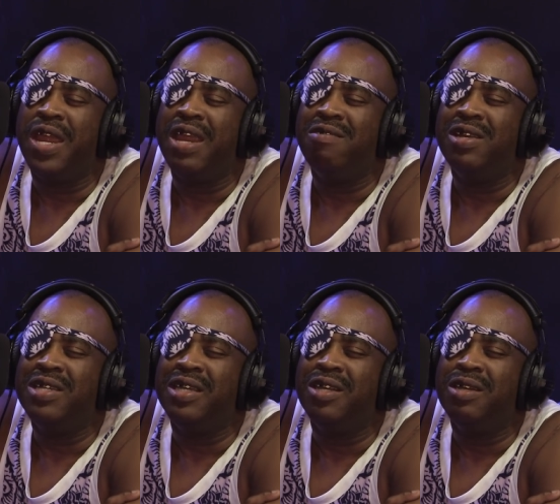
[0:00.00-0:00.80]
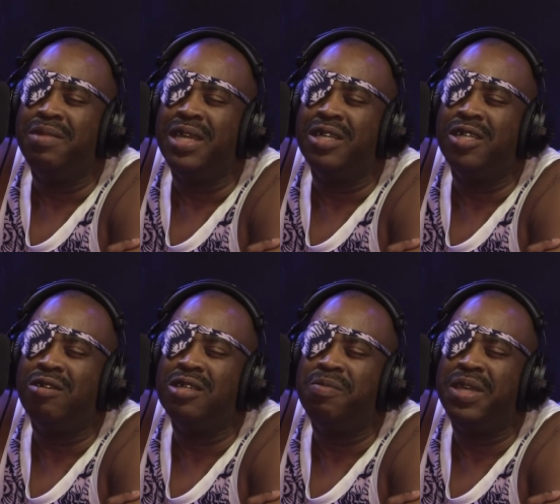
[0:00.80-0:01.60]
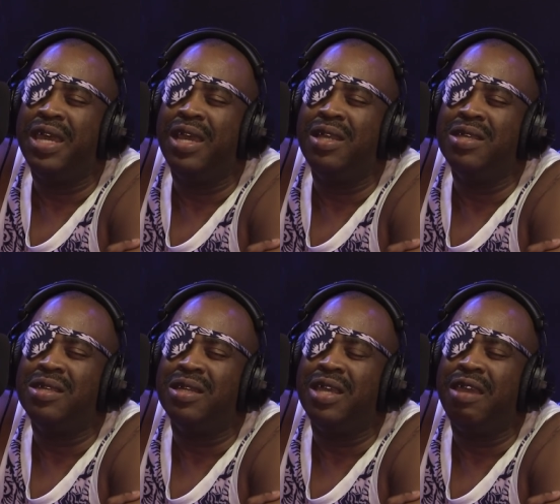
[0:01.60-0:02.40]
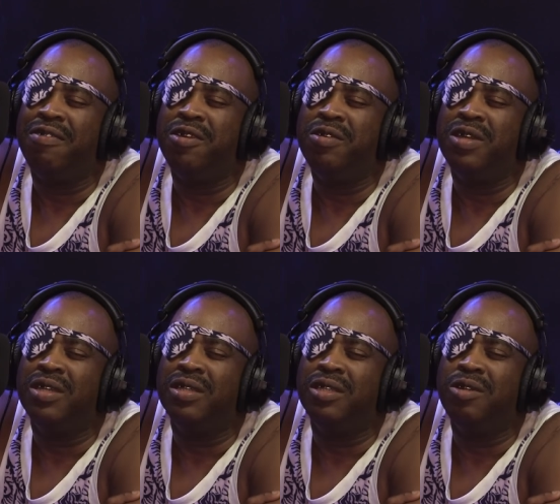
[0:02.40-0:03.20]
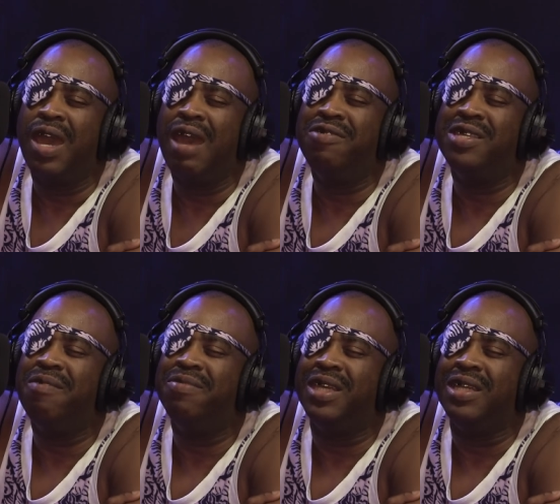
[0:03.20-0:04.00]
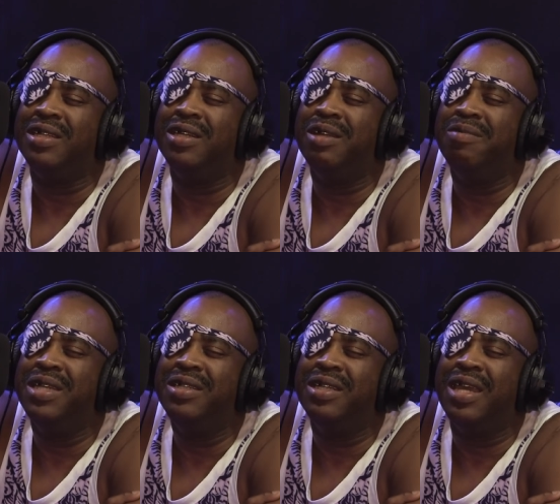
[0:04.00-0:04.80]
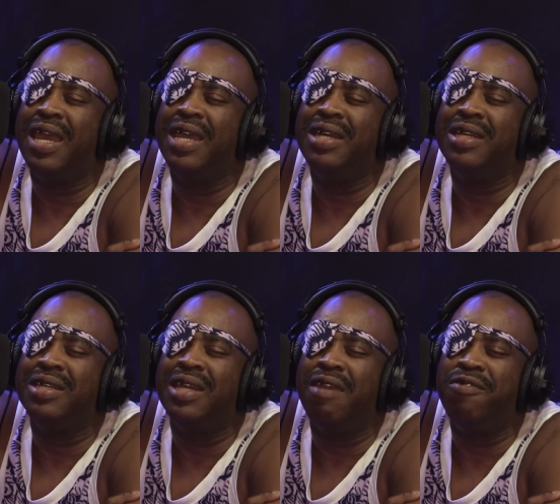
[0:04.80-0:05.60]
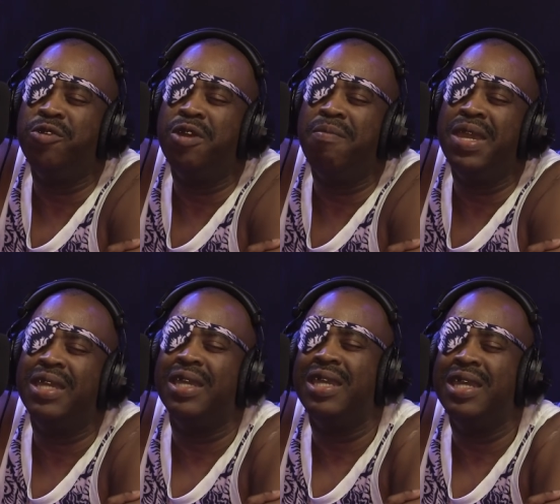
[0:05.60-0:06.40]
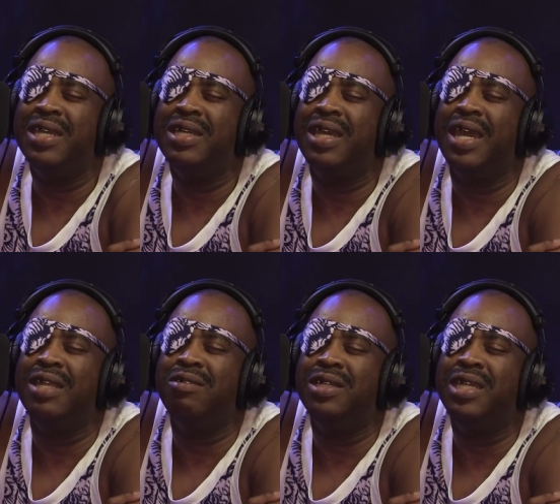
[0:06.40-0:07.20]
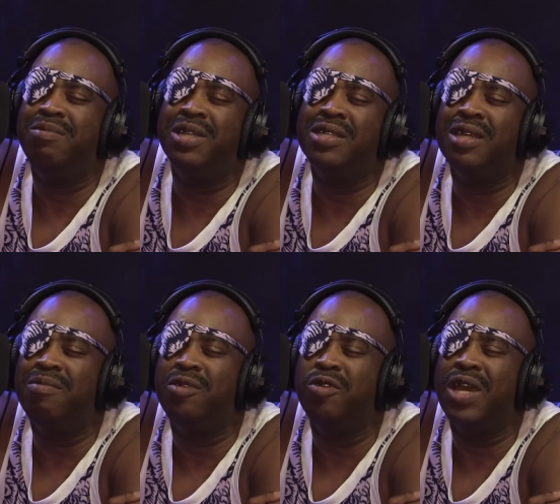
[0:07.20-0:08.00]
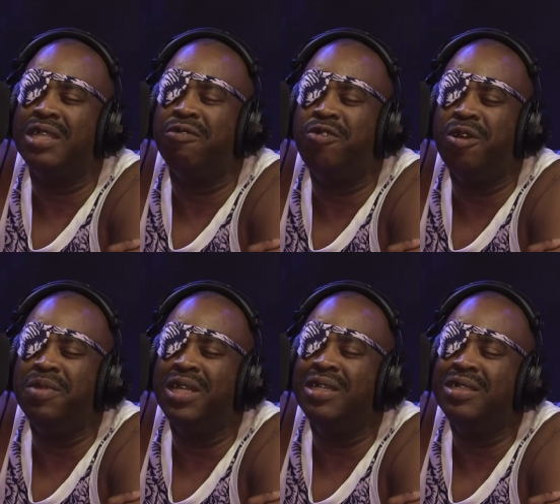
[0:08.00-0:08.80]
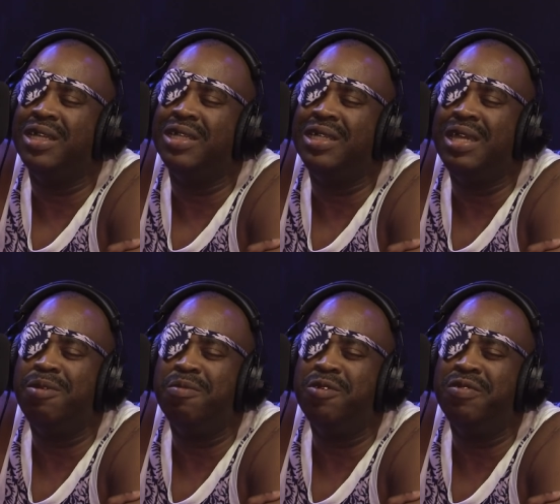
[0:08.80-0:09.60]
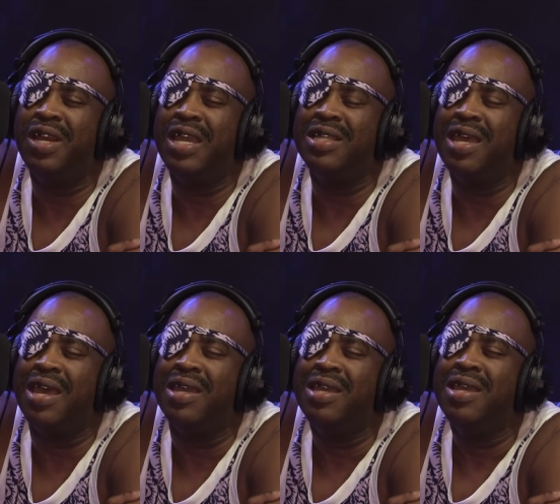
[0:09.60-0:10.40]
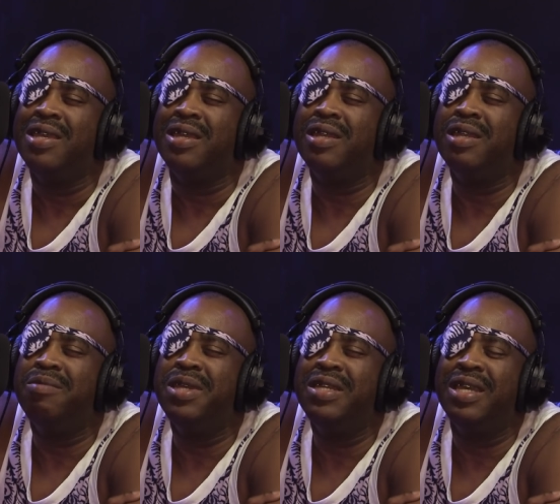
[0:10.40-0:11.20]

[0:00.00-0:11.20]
era. You know what I mean? It shows me that listen, if you you have something, you know what I mean? And if you can make it here and you keep this up, you got the formula, then keep it moving like that. You know what I mean?